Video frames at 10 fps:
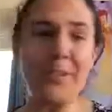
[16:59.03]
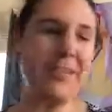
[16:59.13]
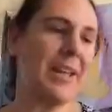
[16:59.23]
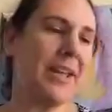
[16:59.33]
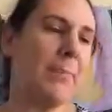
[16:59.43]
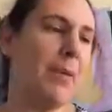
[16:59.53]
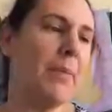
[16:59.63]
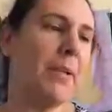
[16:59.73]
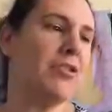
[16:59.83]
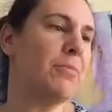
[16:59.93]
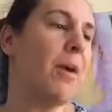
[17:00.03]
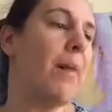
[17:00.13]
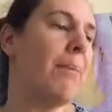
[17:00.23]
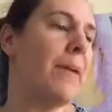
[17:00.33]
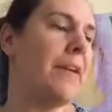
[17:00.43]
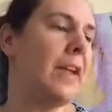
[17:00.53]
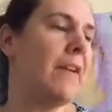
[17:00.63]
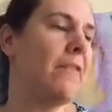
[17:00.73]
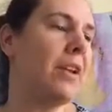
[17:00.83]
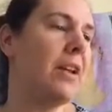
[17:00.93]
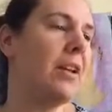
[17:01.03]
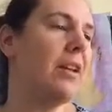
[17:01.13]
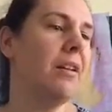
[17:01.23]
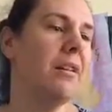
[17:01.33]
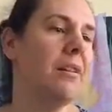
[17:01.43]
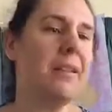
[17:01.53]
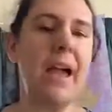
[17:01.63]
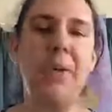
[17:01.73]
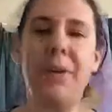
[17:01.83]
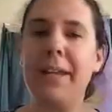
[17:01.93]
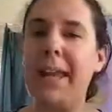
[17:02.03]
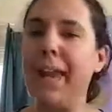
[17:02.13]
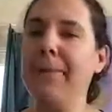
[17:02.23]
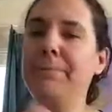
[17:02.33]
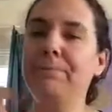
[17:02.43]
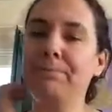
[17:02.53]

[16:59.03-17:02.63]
ones that I could probably just pop in every now and again.